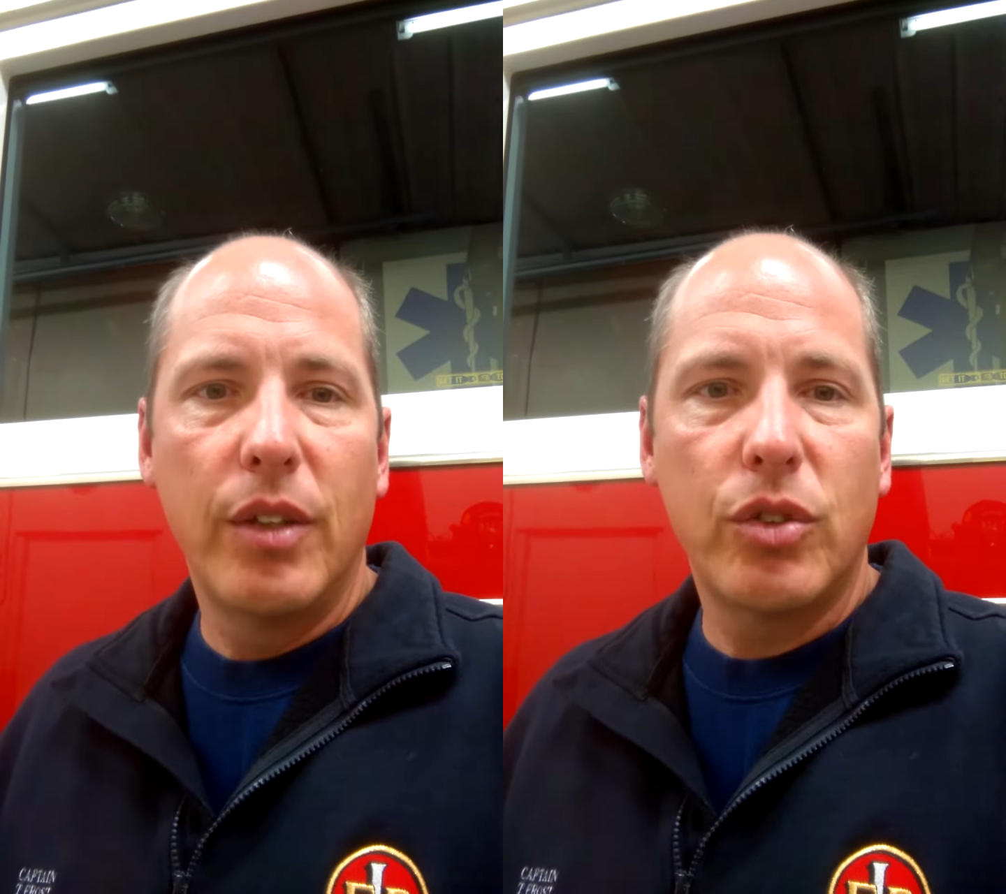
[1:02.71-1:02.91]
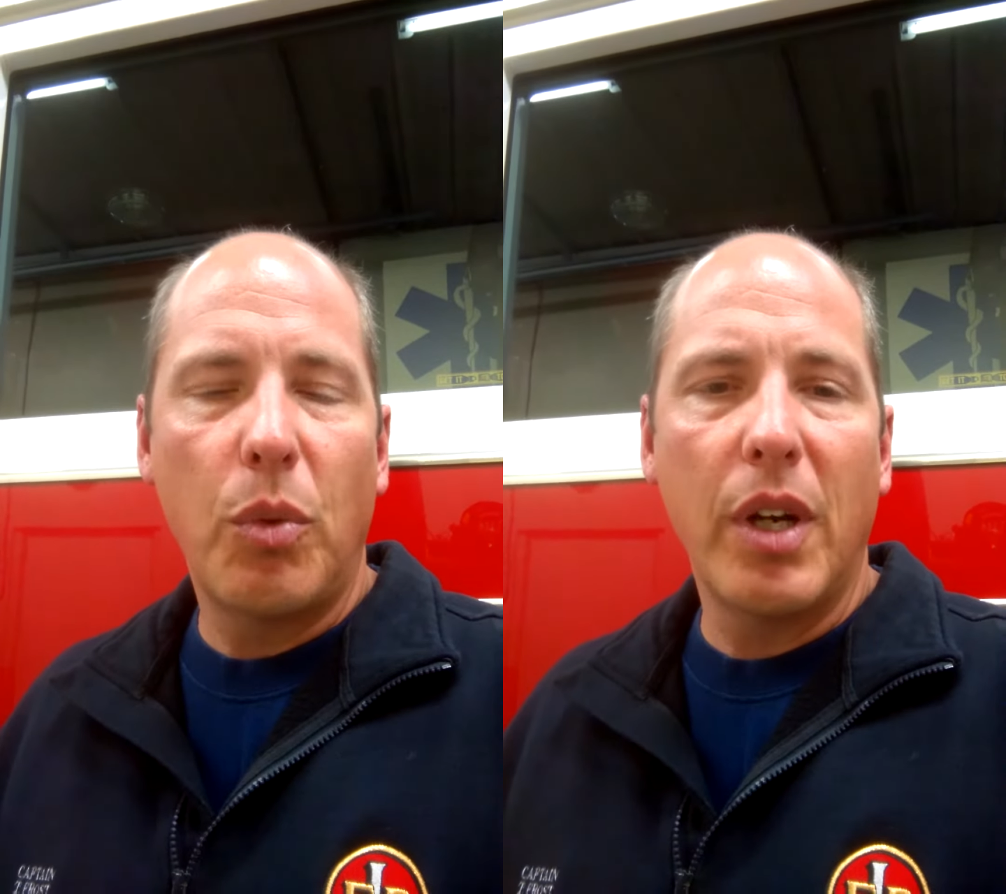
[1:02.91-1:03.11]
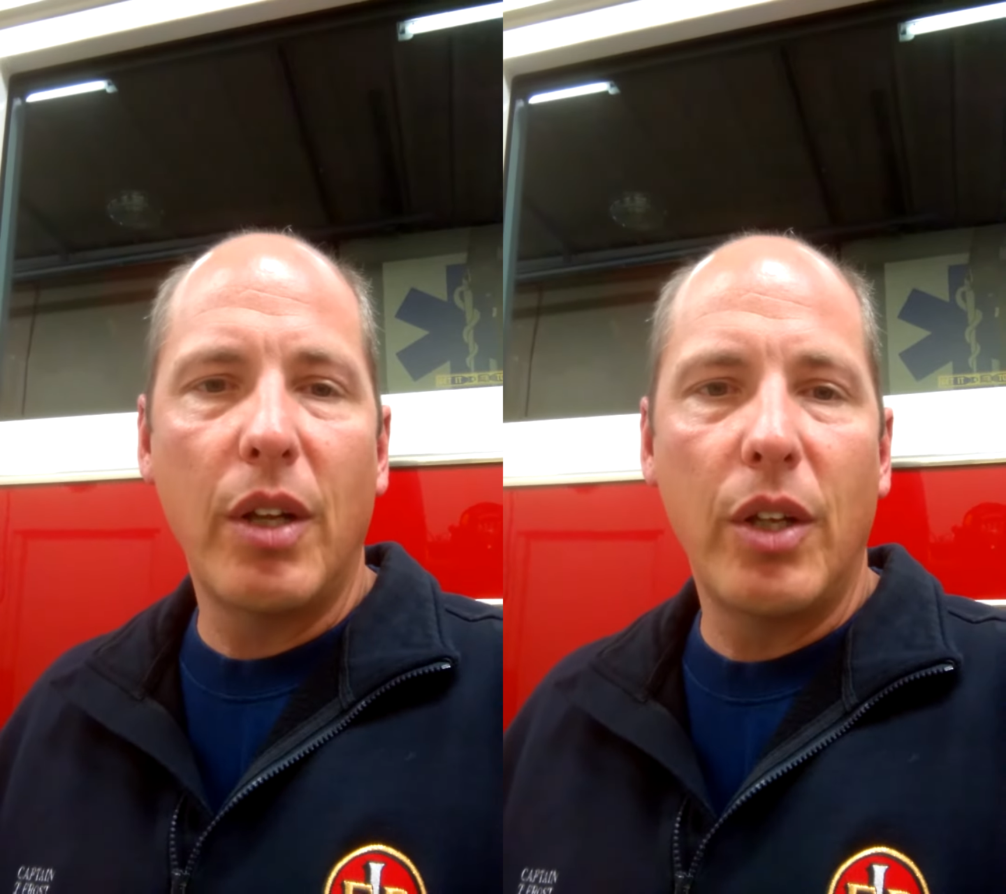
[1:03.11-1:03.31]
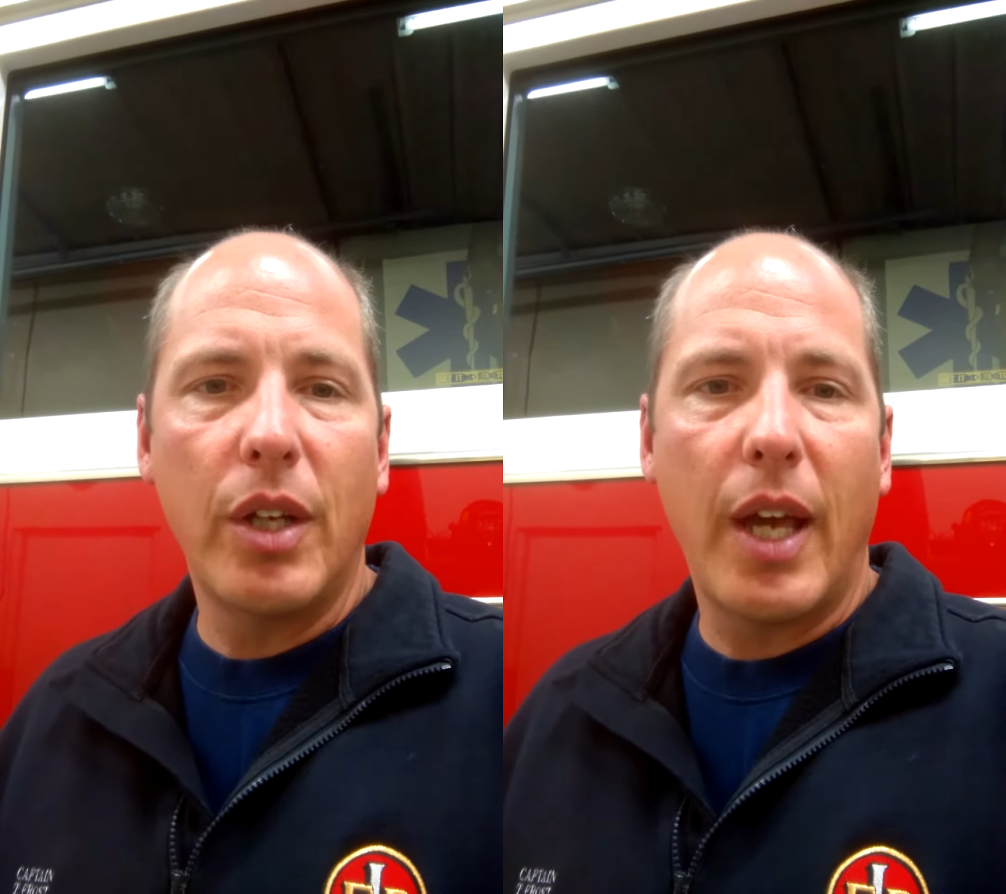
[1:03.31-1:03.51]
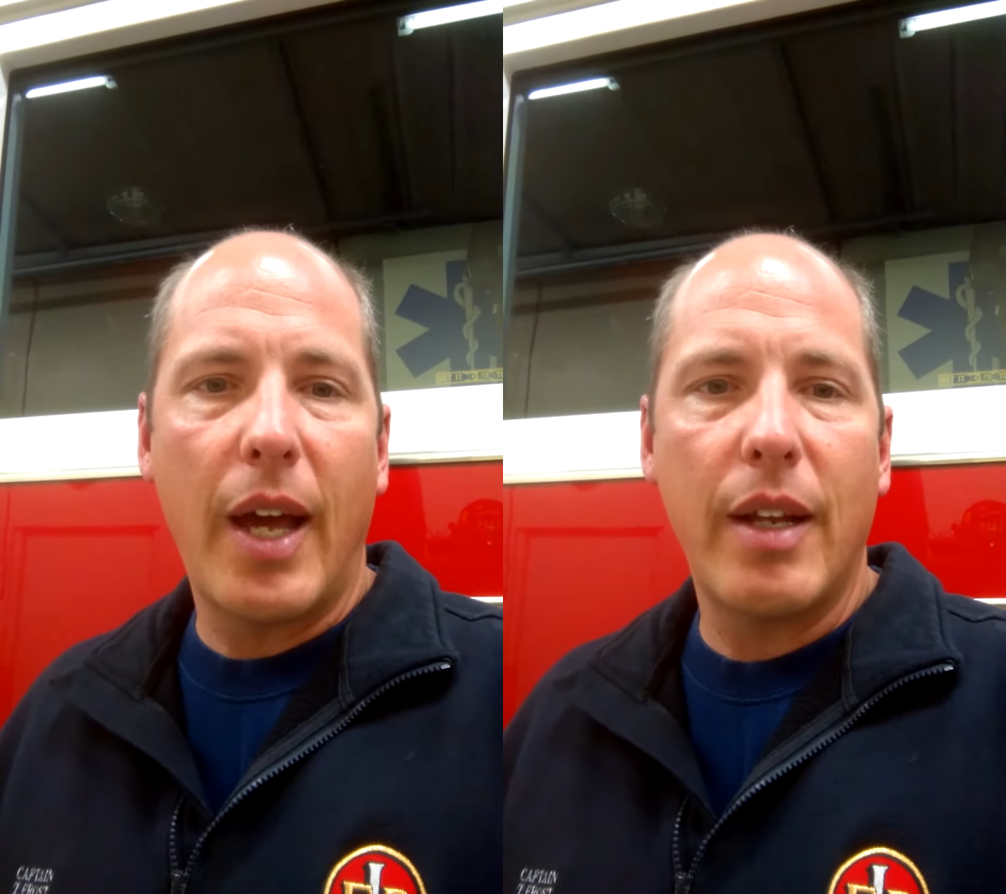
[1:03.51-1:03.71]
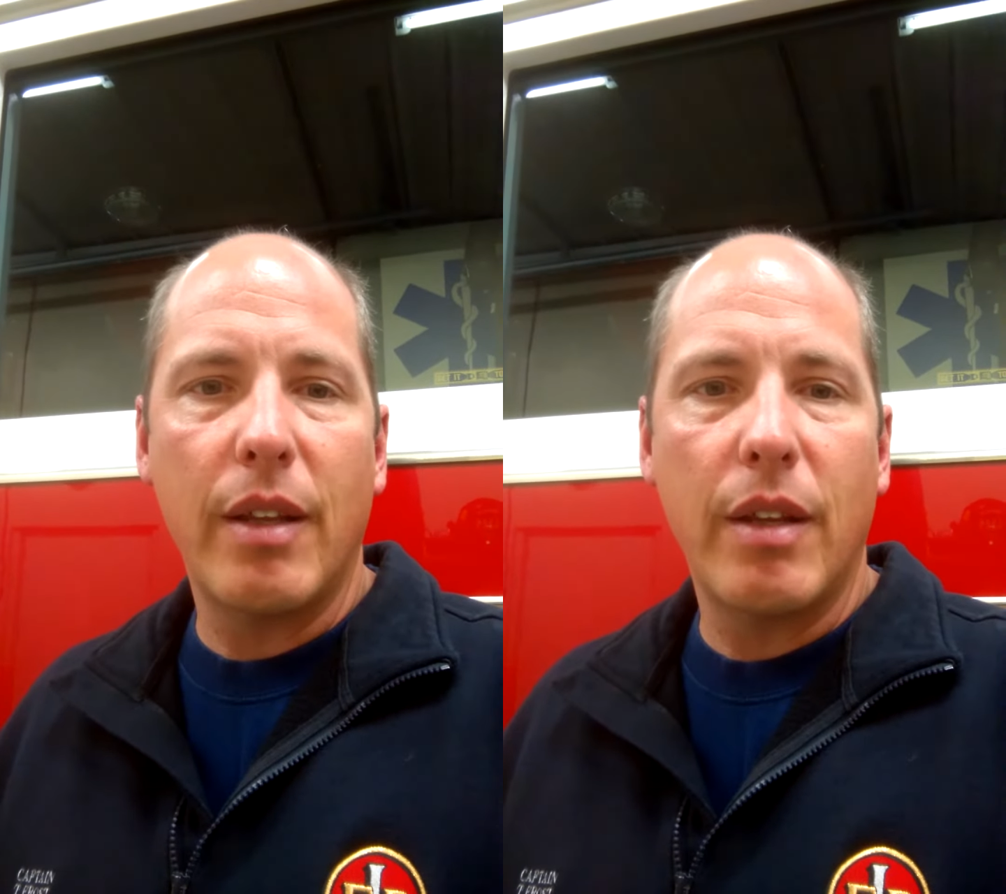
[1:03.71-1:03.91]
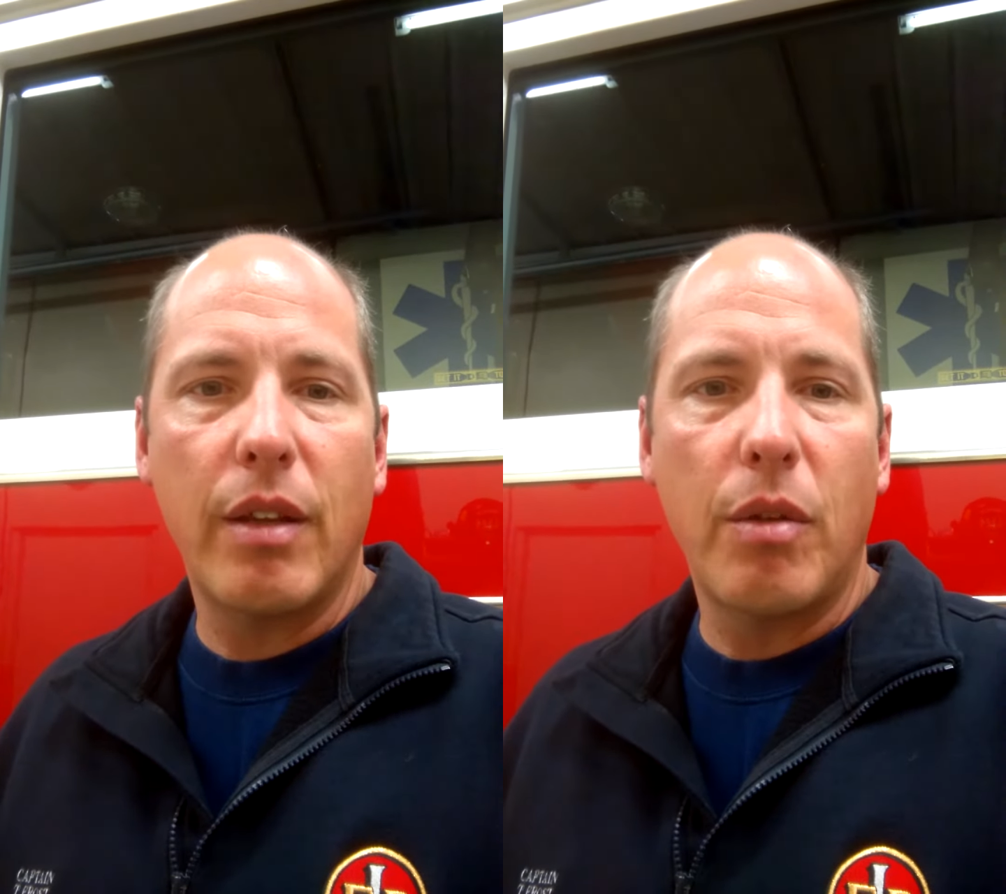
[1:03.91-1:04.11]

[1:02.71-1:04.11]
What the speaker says: So we're going to look at